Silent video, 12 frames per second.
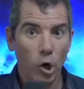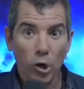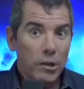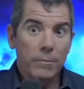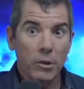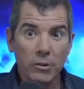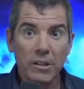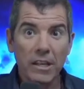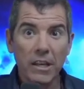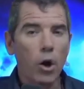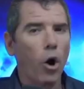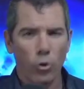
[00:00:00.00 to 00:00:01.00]
Herd
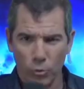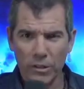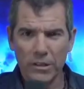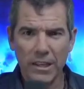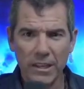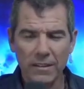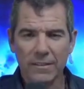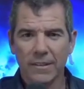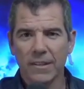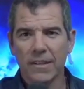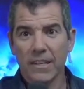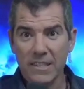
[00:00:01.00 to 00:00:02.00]
immunity? Oh, really?
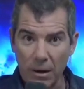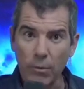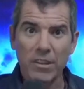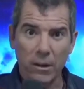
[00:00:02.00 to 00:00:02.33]
Is that